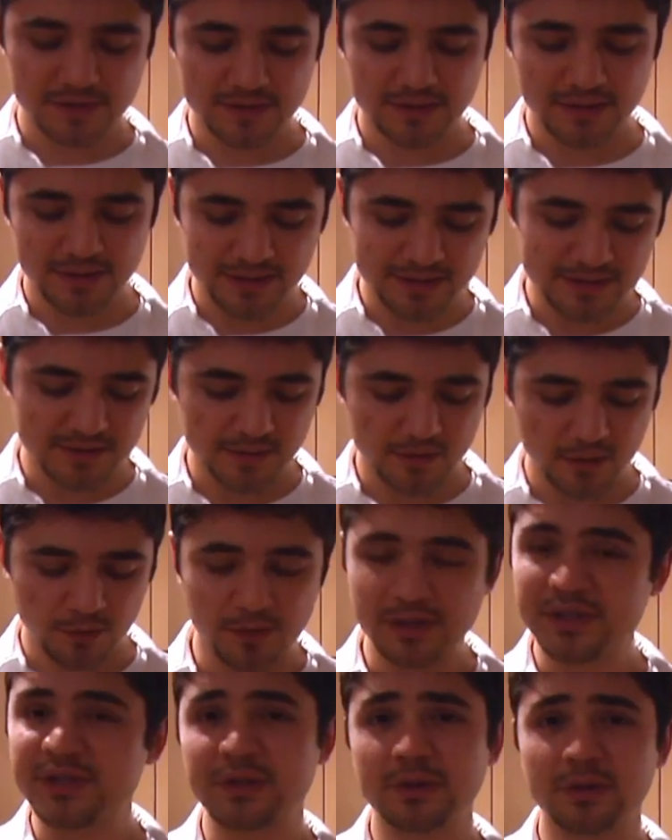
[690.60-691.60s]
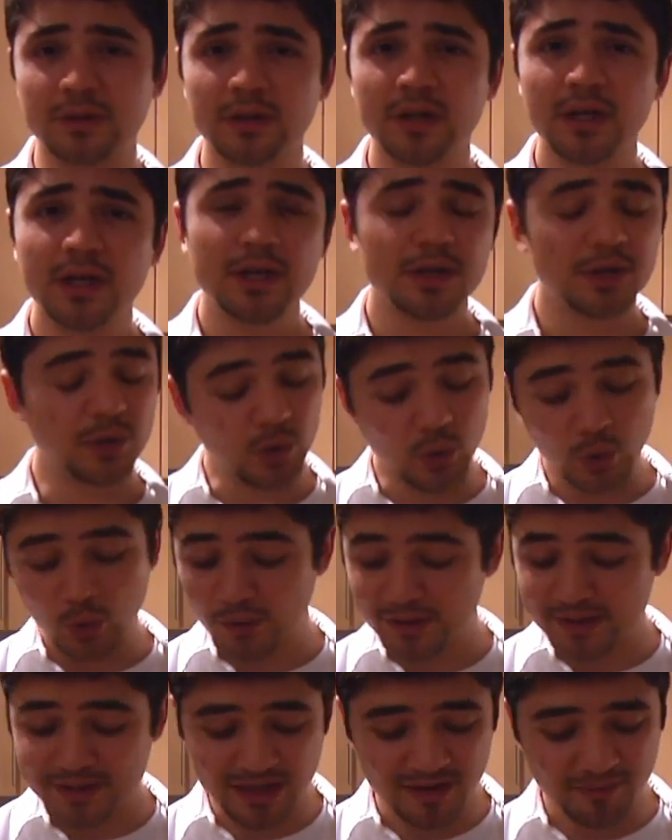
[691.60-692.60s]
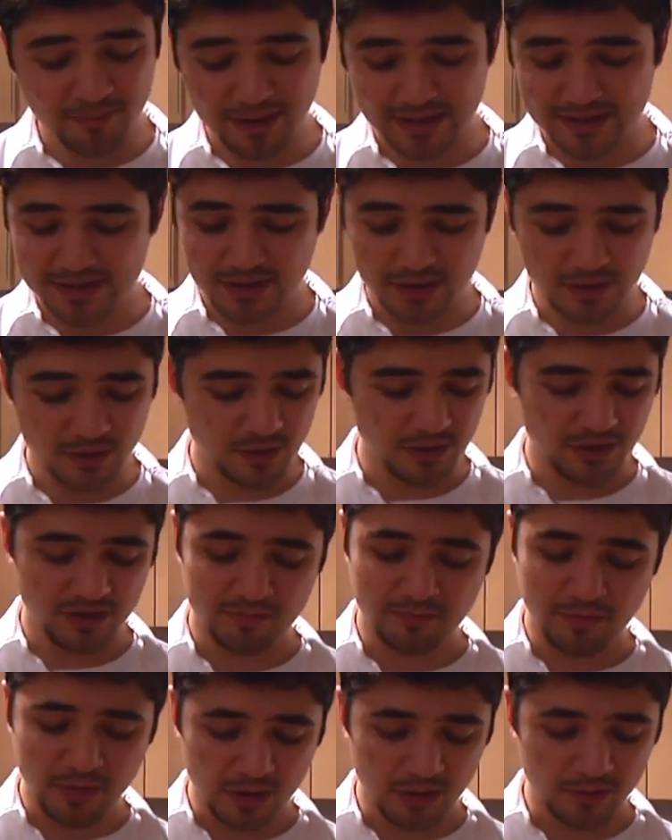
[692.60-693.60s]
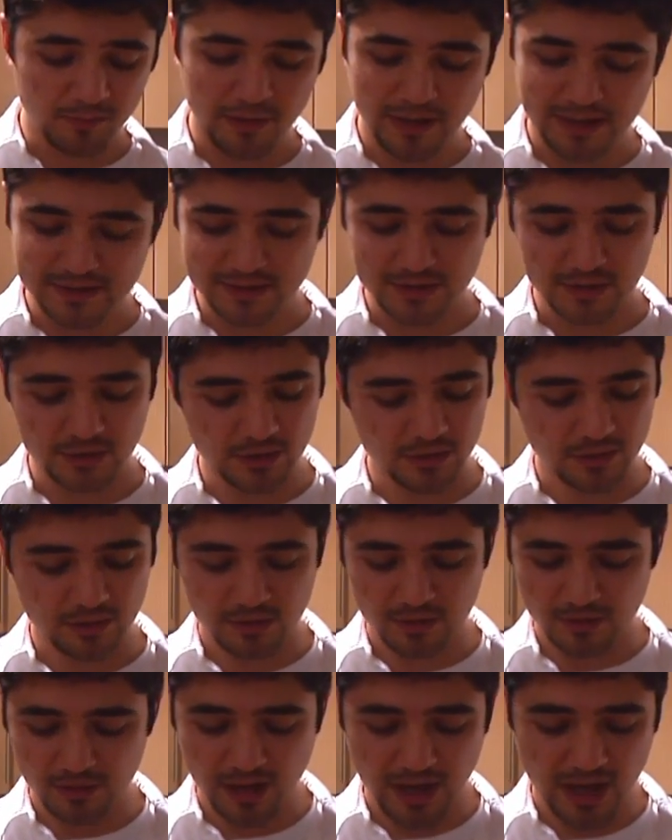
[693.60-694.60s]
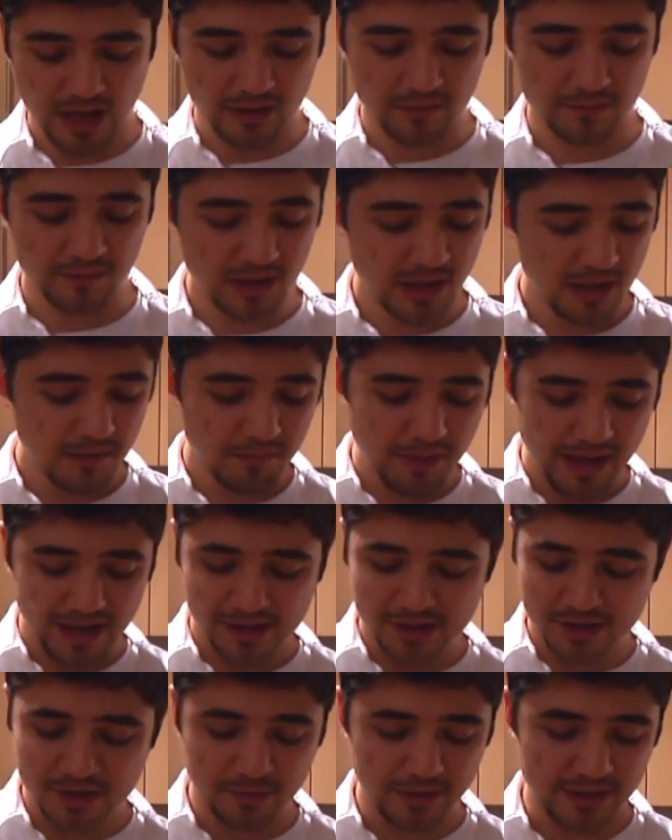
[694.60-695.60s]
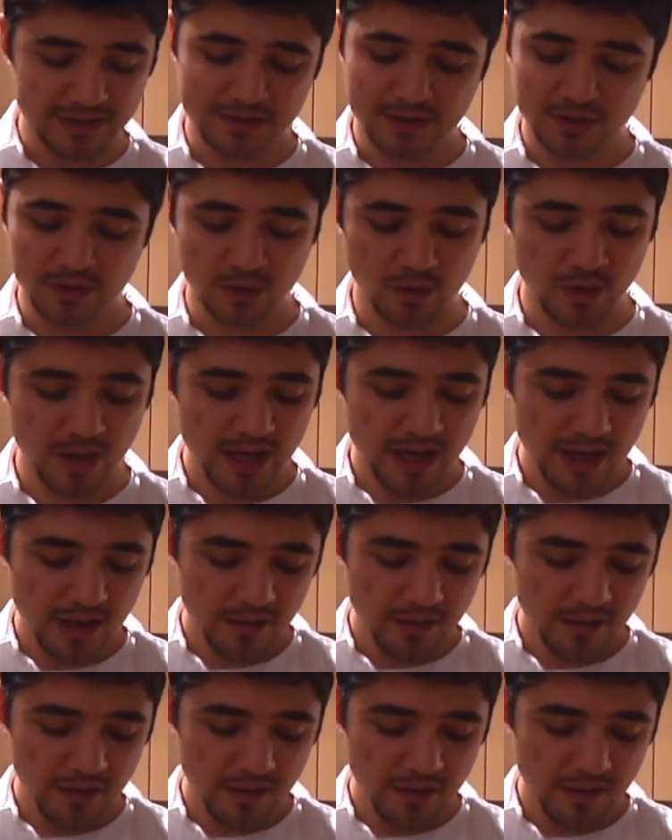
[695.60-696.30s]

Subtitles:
is that it's original. You always have pesto, you have bottled pesto, you have packaged pesto.